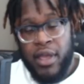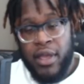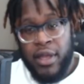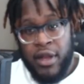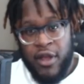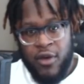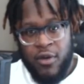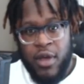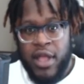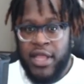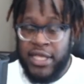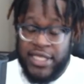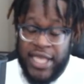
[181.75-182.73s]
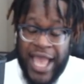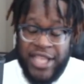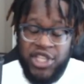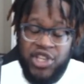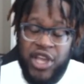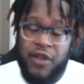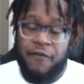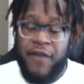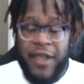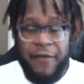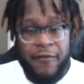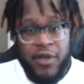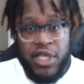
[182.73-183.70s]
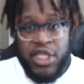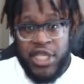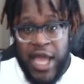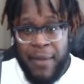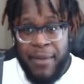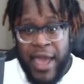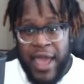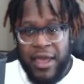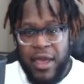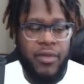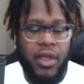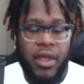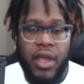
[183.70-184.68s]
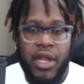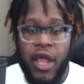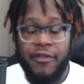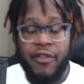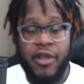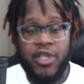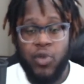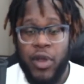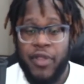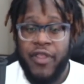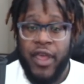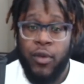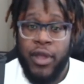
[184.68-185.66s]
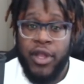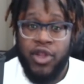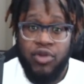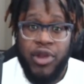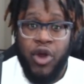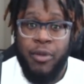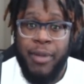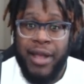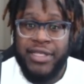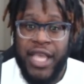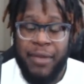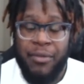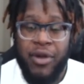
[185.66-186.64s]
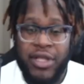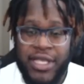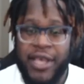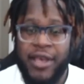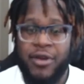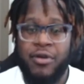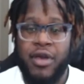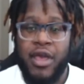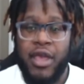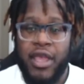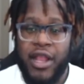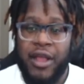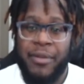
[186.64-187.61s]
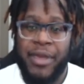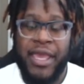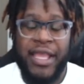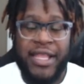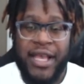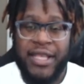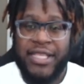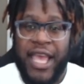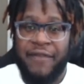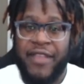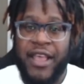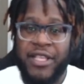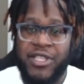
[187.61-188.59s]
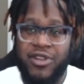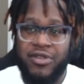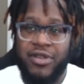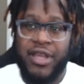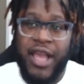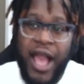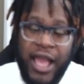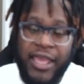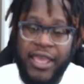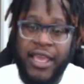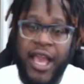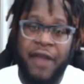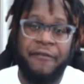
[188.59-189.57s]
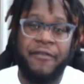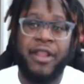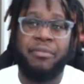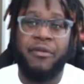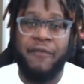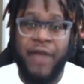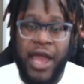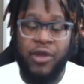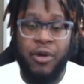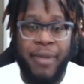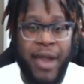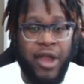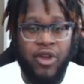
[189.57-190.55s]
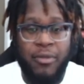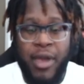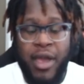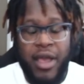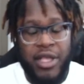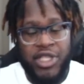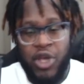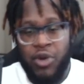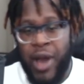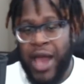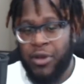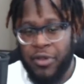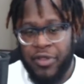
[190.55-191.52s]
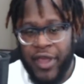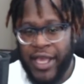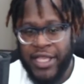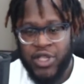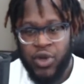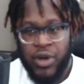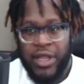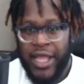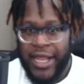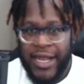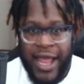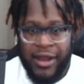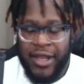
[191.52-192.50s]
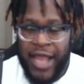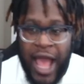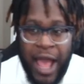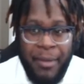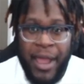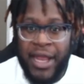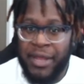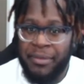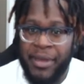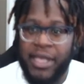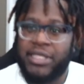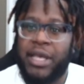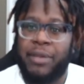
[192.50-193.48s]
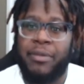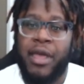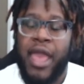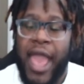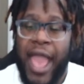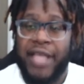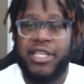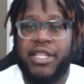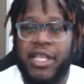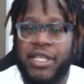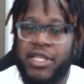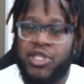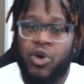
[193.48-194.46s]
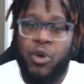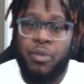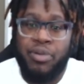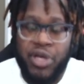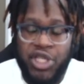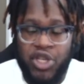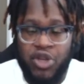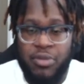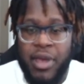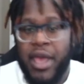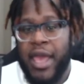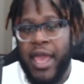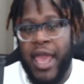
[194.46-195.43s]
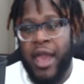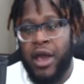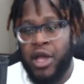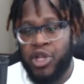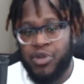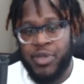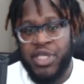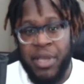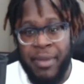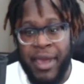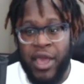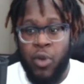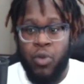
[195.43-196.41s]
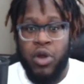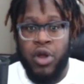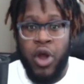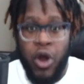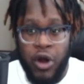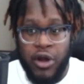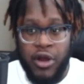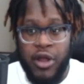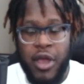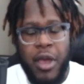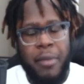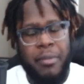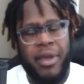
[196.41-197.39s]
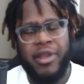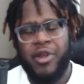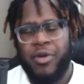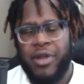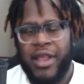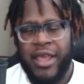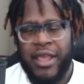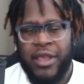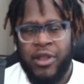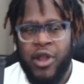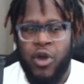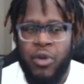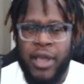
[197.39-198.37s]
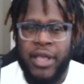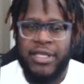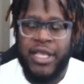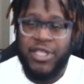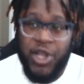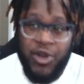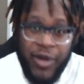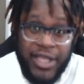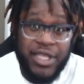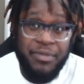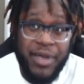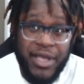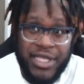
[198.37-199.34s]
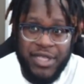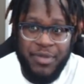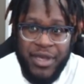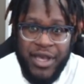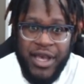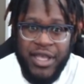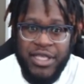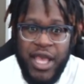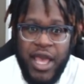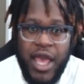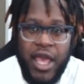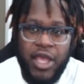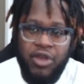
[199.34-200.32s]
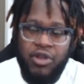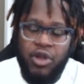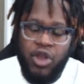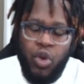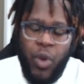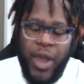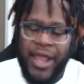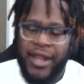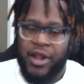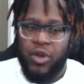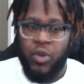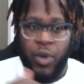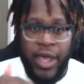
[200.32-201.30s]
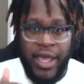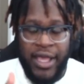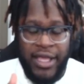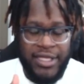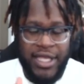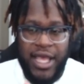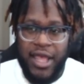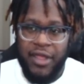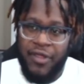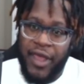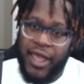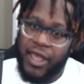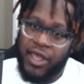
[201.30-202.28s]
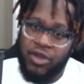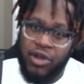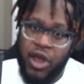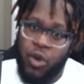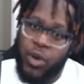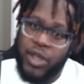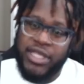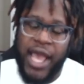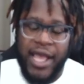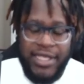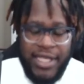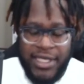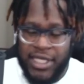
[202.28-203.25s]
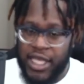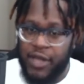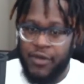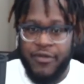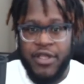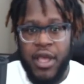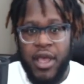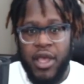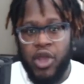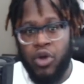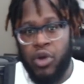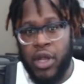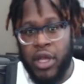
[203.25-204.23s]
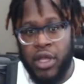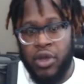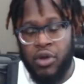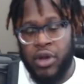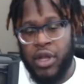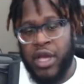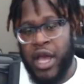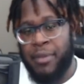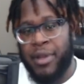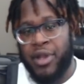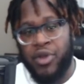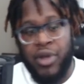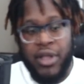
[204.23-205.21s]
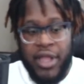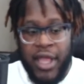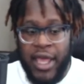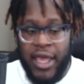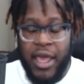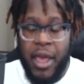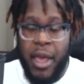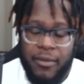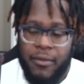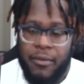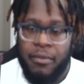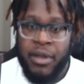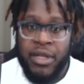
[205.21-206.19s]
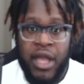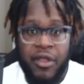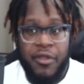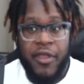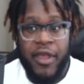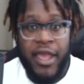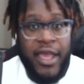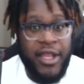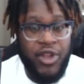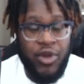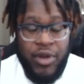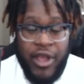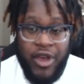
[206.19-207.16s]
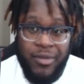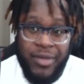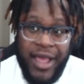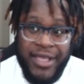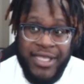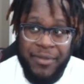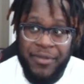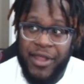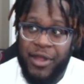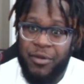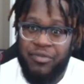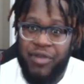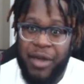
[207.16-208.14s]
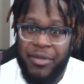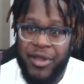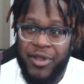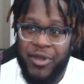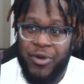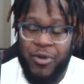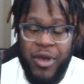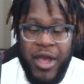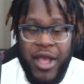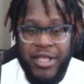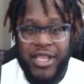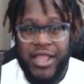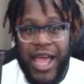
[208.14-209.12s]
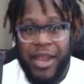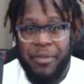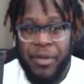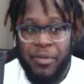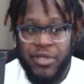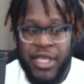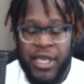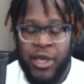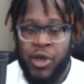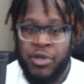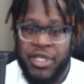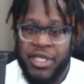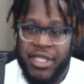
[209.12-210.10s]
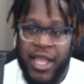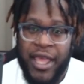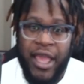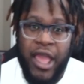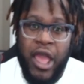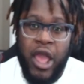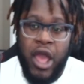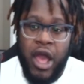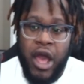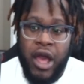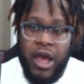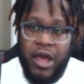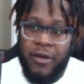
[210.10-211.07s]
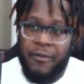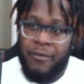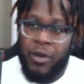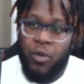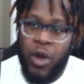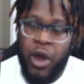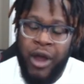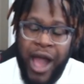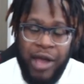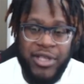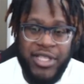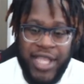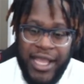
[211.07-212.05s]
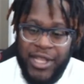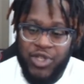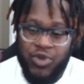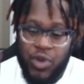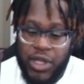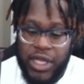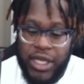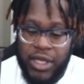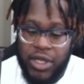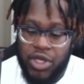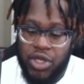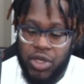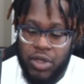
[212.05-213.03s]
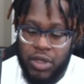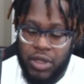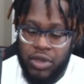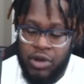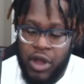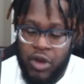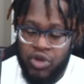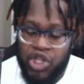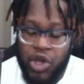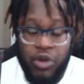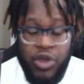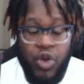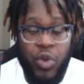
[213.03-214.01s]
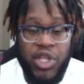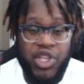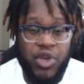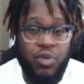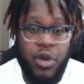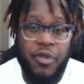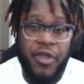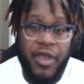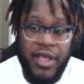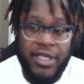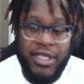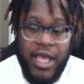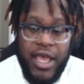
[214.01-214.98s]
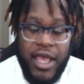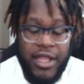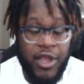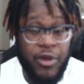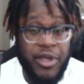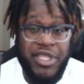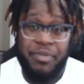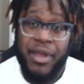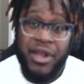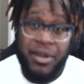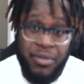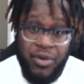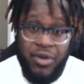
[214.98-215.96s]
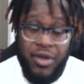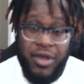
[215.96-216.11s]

You know, does he actually try to fight for his job back? Now, if there is one thing we do know about Tate Martell, you know, I mean, he does have that certain cocky, confident bravado about him. So I don't think he's going to lay down and die by any means. I actually think this is going to push him and 100% make him work harder. But you know, and, you know, it's, it's a crazy business because you know you're waiting in the wings, thinking you know once Haskins leaves, you're gonna you're gonna come and do your thing. But the other thing it could do to him, like something it would probably do to a lot of people's egos, is like uh, Ohio State is really, you know, showing you what your worth is. You're expendable,